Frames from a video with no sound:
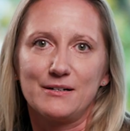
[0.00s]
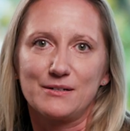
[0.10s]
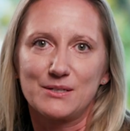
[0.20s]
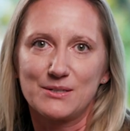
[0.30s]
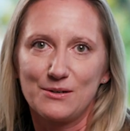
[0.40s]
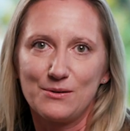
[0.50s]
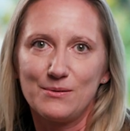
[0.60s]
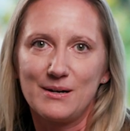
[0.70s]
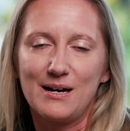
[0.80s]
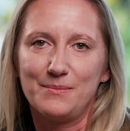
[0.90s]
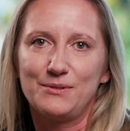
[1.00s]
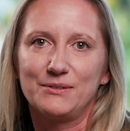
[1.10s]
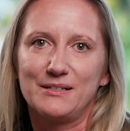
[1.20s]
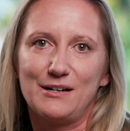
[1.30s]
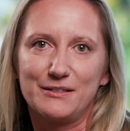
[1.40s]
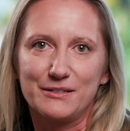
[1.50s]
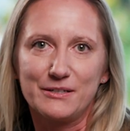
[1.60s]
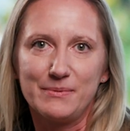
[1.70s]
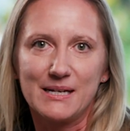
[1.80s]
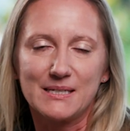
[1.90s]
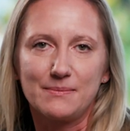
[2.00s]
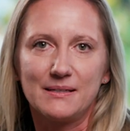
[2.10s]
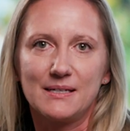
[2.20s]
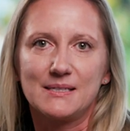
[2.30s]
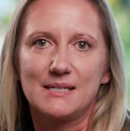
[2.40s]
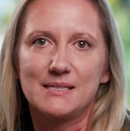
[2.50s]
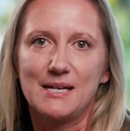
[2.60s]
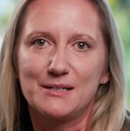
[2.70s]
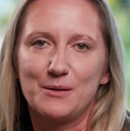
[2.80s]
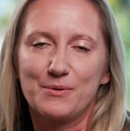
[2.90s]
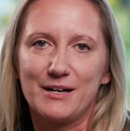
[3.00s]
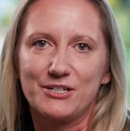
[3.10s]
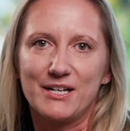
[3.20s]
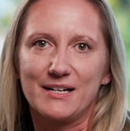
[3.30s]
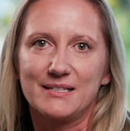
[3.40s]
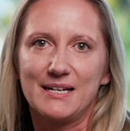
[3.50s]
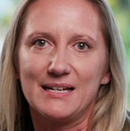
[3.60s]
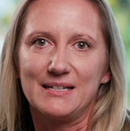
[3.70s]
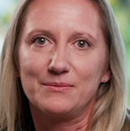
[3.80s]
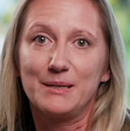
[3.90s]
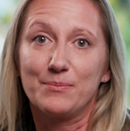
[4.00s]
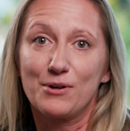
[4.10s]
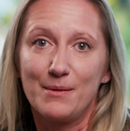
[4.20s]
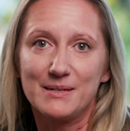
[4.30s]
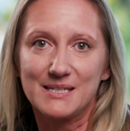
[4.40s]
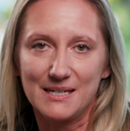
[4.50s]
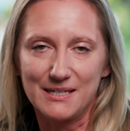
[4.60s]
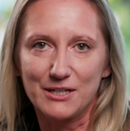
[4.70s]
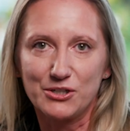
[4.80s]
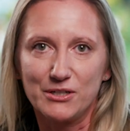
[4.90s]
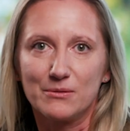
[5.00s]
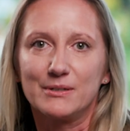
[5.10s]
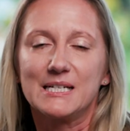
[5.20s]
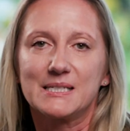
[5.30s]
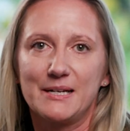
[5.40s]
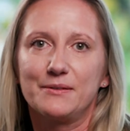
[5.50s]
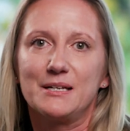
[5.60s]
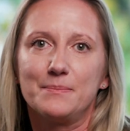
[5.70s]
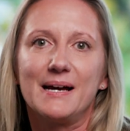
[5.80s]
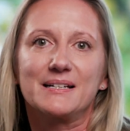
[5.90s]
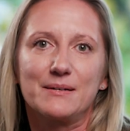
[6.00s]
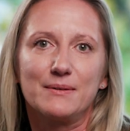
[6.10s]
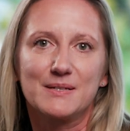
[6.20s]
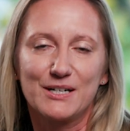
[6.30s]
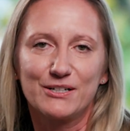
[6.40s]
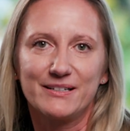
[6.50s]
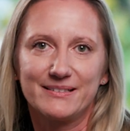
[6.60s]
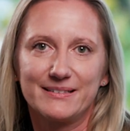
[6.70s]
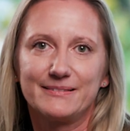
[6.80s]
are so humbled and honored to be accepting this as the ECHO project, and we promise that next year we're going to scale the impact that we've started.